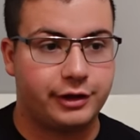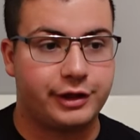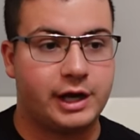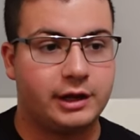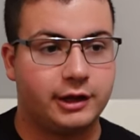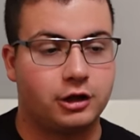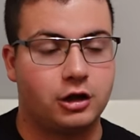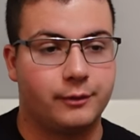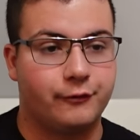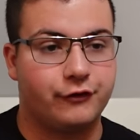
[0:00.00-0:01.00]
It's not like a
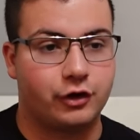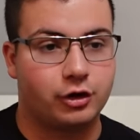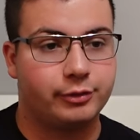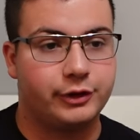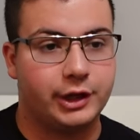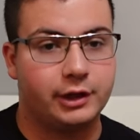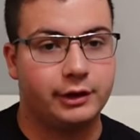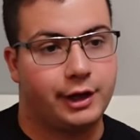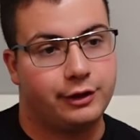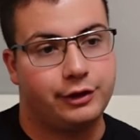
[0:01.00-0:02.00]
confirmed thing
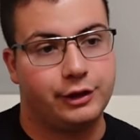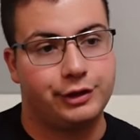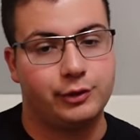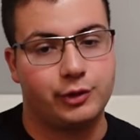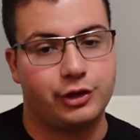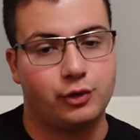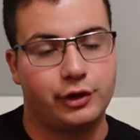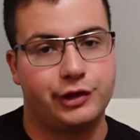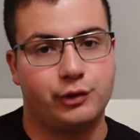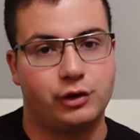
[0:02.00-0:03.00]
like Disney with Toy
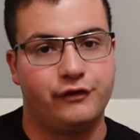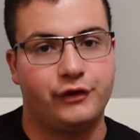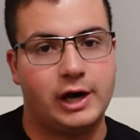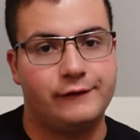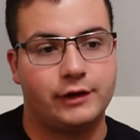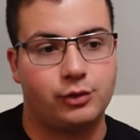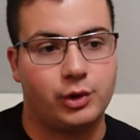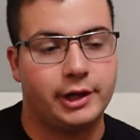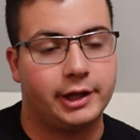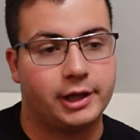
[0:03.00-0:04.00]
Story 5. That's
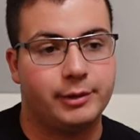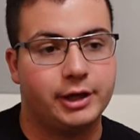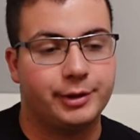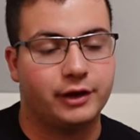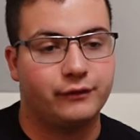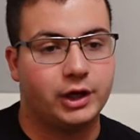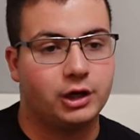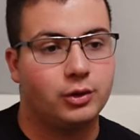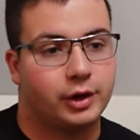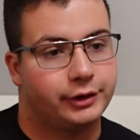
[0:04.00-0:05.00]
why like I made a big
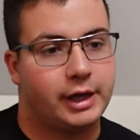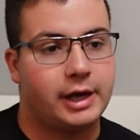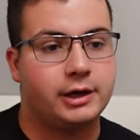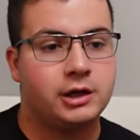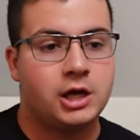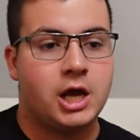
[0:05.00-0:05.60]
video on that.